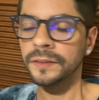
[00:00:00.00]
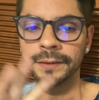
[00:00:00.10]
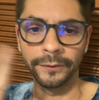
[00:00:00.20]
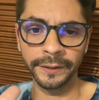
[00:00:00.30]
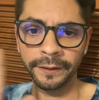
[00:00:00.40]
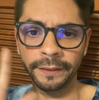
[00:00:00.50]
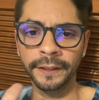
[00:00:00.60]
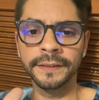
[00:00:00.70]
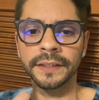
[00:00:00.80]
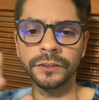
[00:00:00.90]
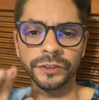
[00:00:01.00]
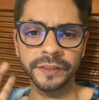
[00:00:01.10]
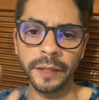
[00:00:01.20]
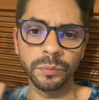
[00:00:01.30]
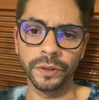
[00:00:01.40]
The only thing he said, "You're
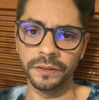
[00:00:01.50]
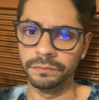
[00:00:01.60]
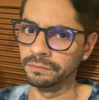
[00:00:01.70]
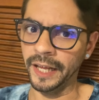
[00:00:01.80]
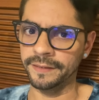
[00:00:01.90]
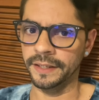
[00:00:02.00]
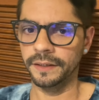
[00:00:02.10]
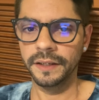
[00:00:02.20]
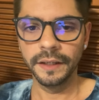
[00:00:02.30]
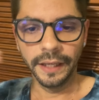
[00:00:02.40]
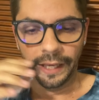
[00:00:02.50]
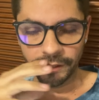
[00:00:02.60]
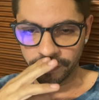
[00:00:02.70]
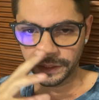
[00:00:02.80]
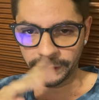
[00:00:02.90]
type 1." That's it.
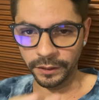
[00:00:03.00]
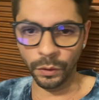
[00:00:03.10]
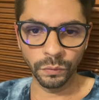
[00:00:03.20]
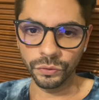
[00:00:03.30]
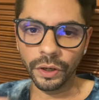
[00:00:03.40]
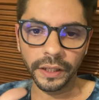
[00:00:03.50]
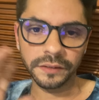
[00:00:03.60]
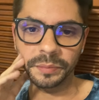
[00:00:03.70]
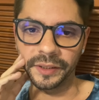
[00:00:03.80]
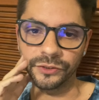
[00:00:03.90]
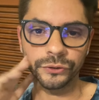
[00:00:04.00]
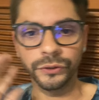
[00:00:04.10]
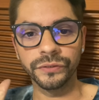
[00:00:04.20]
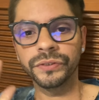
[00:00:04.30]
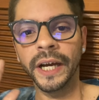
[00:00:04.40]
And just like the overall explanation
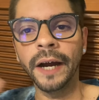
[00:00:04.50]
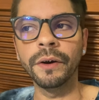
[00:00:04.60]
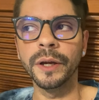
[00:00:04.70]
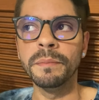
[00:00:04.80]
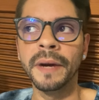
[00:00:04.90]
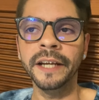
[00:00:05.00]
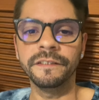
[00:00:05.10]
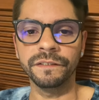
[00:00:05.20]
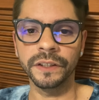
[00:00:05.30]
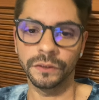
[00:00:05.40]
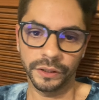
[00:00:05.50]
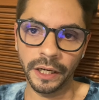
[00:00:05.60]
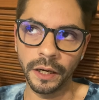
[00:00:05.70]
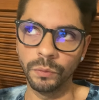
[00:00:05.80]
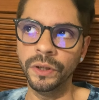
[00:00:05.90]
of how I might feel or
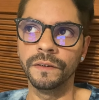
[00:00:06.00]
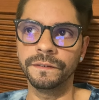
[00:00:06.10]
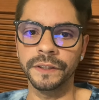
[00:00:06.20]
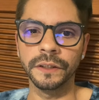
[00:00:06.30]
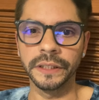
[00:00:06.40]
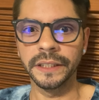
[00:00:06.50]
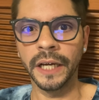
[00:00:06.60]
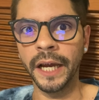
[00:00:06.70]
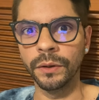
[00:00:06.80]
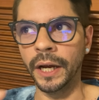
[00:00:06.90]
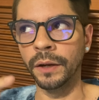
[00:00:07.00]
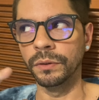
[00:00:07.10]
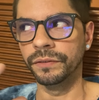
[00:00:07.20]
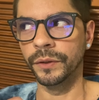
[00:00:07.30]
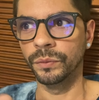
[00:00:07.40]
how I will feel and how I
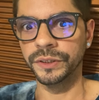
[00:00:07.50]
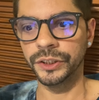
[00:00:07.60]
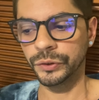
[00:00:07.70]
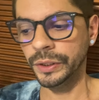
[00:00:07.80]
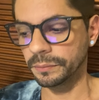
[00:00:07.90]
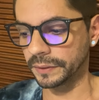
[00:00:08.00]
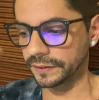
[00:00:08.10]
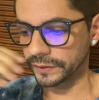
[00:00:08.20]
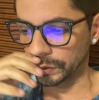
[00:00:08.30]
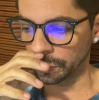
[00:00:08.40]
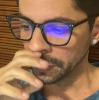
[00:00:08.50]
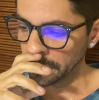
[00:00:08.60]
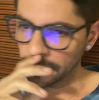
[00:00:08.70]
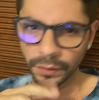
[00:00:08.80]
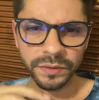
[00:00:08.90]
will feel with the treatment. So
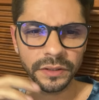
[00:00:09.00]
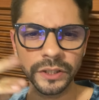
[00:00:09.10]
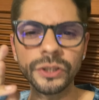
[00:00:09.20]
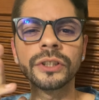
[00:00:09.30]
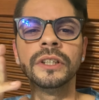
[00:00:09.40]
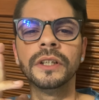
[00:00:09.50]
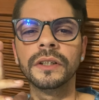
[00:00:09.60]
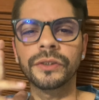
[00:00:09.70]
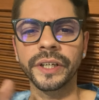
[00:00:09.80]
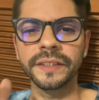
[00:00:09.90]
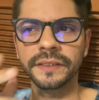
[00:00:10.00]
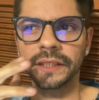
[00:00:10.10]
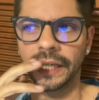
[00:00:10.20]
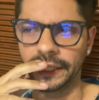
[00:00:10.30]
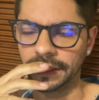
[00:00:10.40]
that was a little
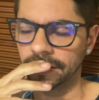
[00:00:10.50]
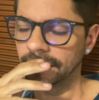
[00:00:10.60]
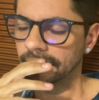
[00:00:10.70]
crazy. I